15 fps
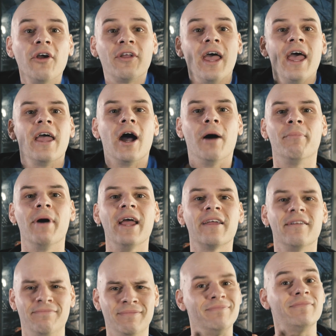Okay, I'm back.
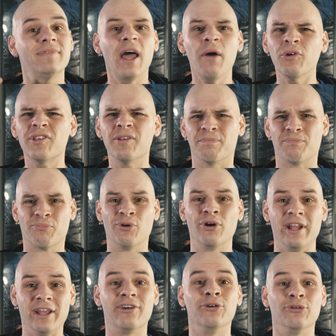That was some
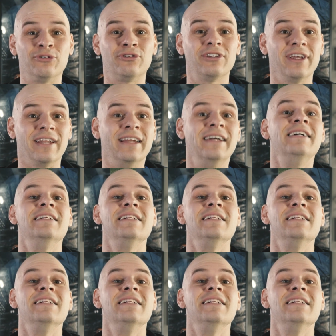pretty cool shit.